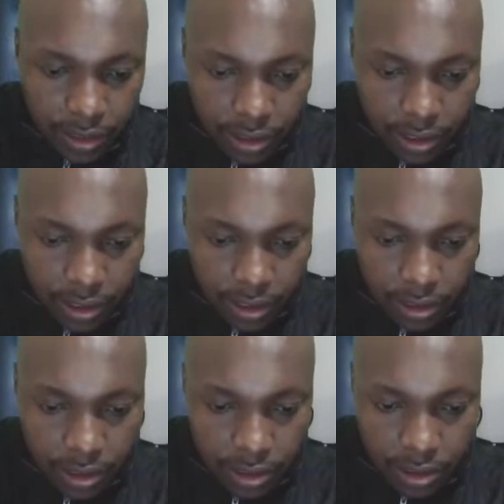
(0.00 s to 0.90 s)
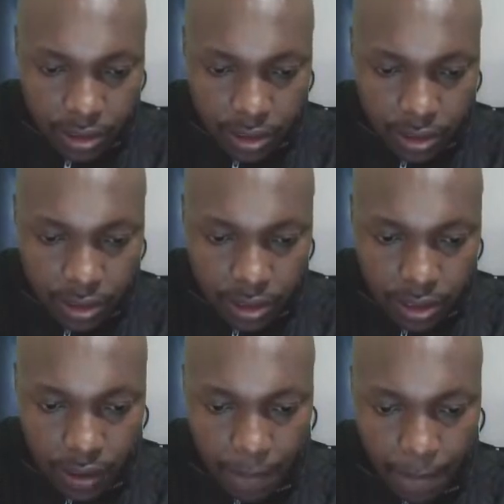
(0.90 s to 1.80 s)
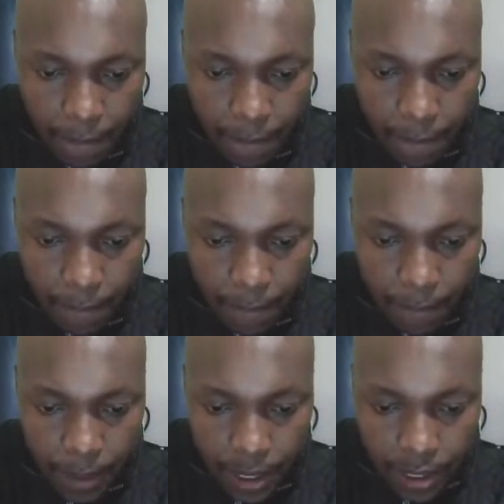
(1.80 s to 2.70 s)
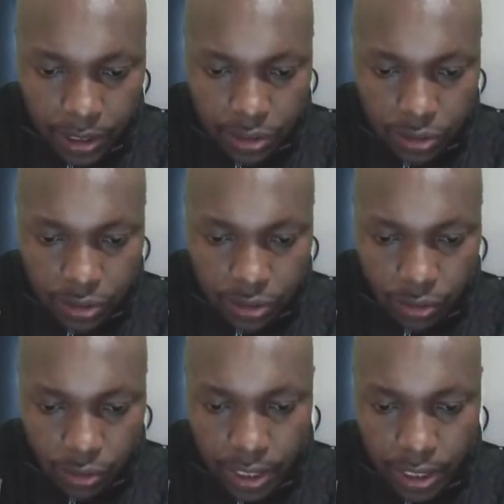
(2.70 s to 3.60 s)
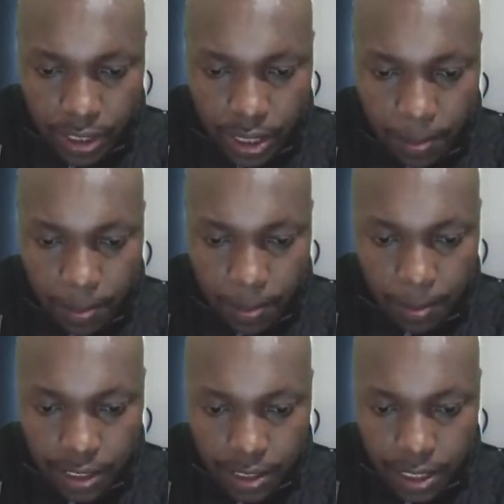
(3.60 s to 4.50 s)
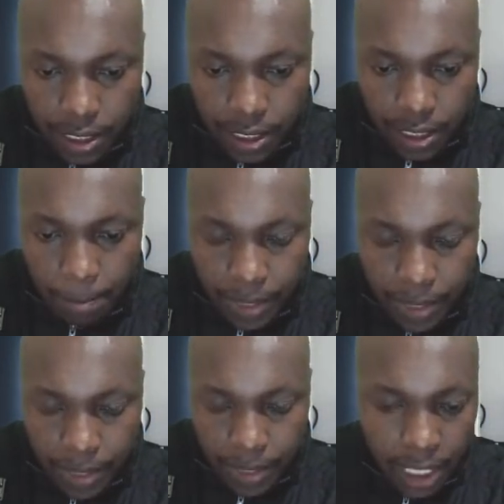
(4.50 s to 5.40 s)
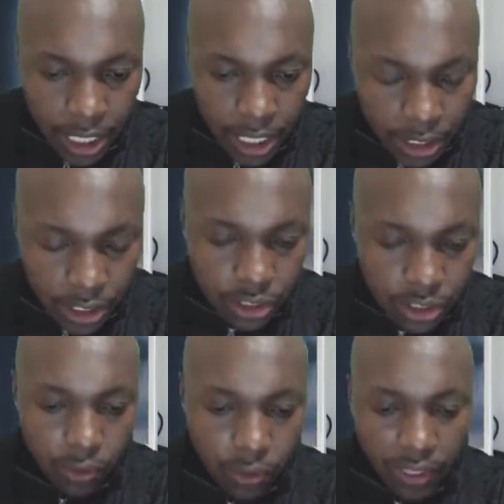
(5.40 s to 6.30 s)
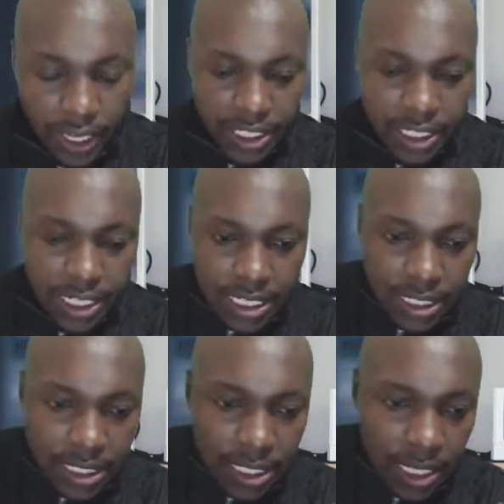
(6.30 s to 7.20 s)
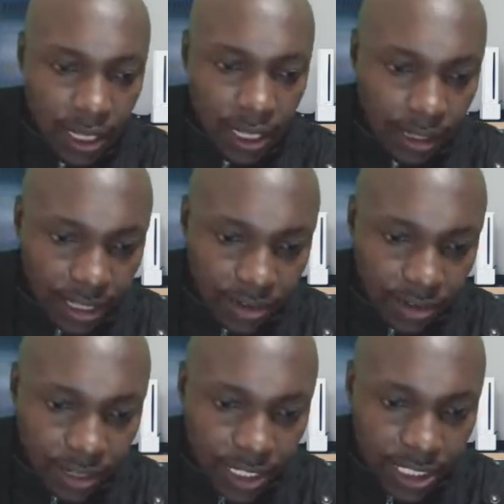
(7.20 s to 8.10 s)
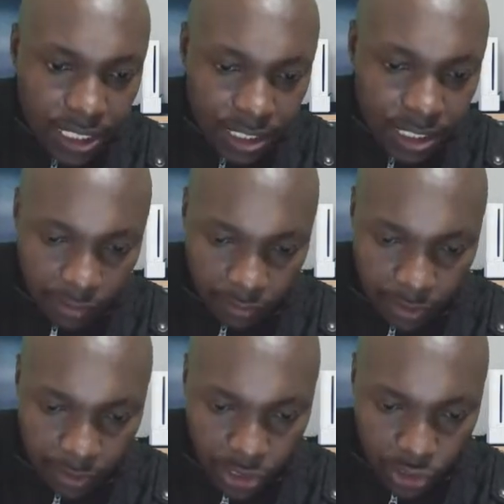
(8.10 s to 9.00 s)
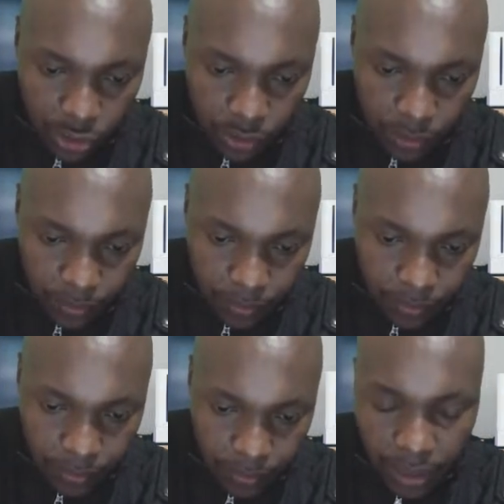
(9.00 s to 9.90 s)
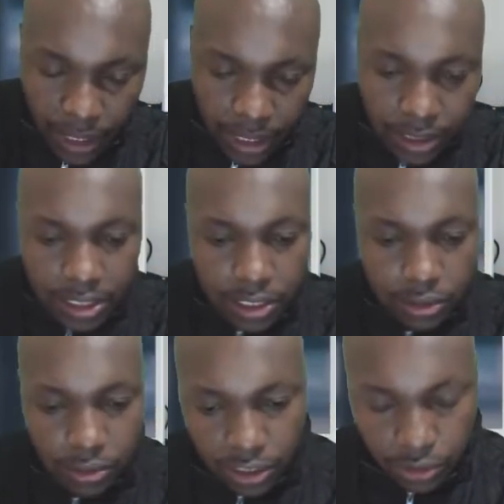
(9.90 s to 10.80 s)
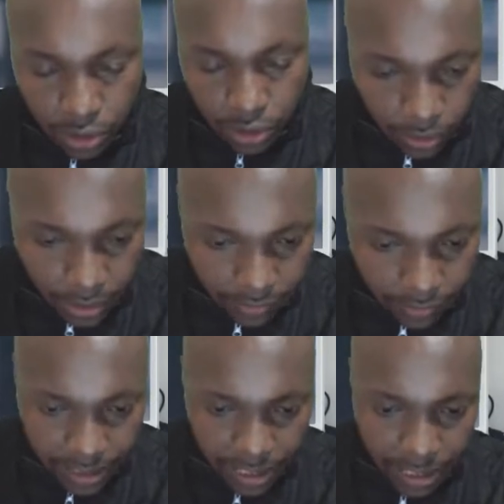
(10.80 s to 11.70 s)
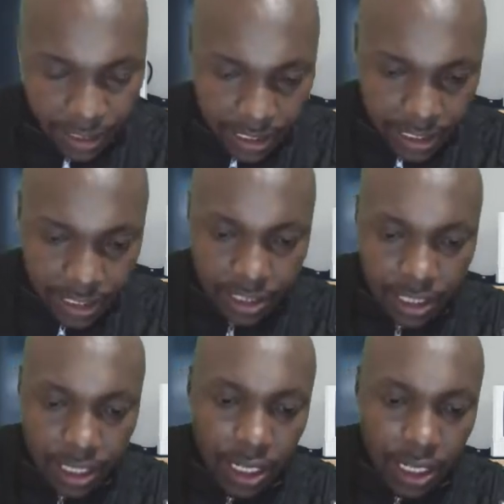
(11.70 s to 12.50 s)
3ax squared plus b. So that is the gradient function, and this is what is going to give us the gradient